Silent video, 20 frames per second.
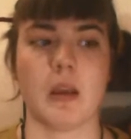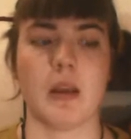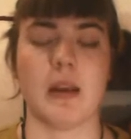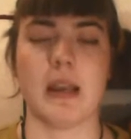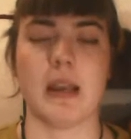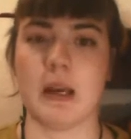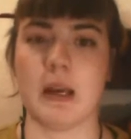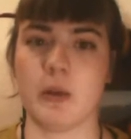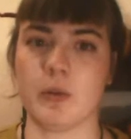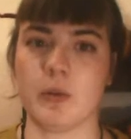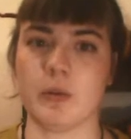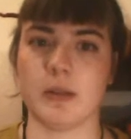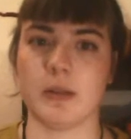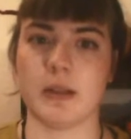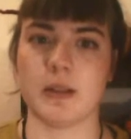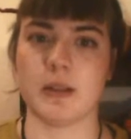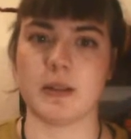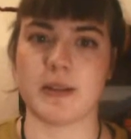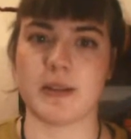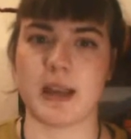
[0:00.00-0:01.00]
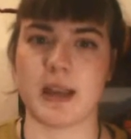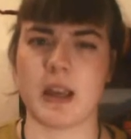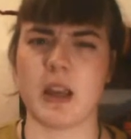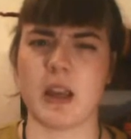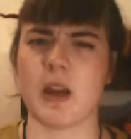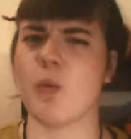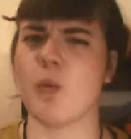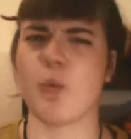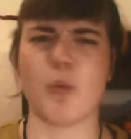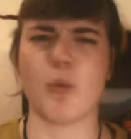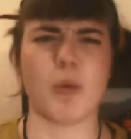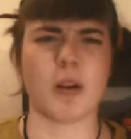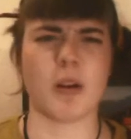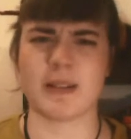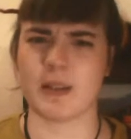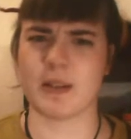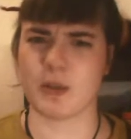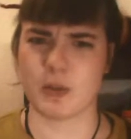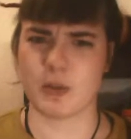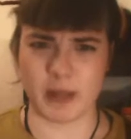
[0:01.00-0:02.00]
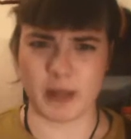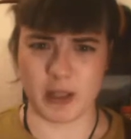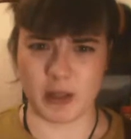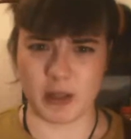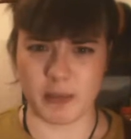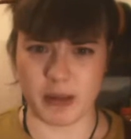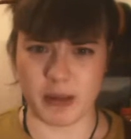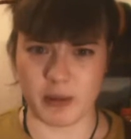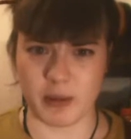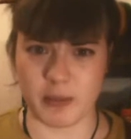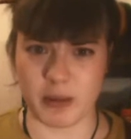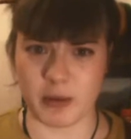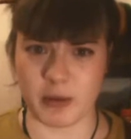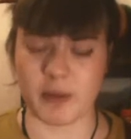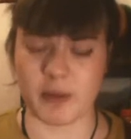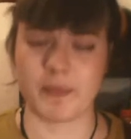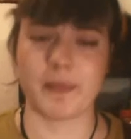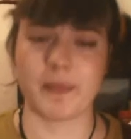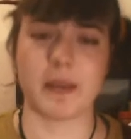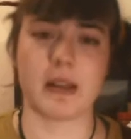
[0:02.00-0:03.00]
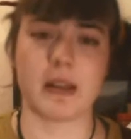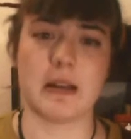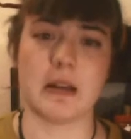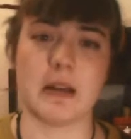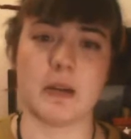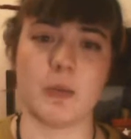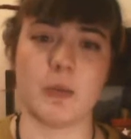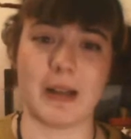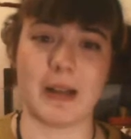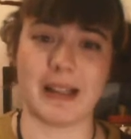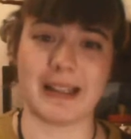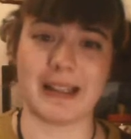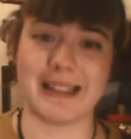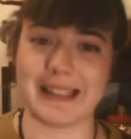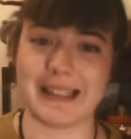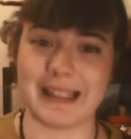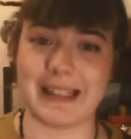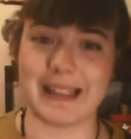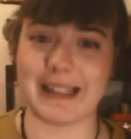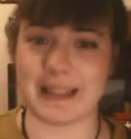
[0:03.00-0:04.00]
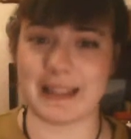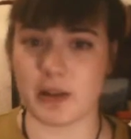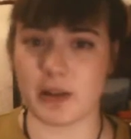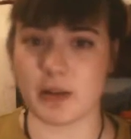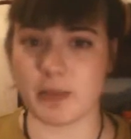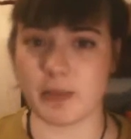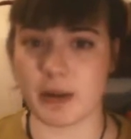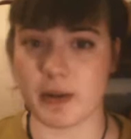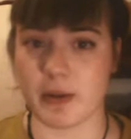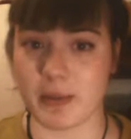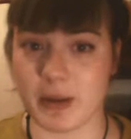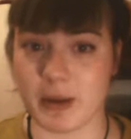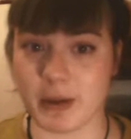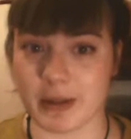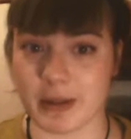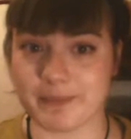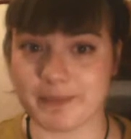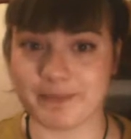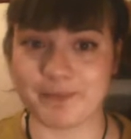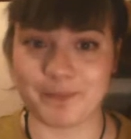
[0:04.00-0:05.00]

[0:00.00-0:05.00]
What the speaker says: Now, you say, what's so special about the mirror? Well, it's not about the mirror.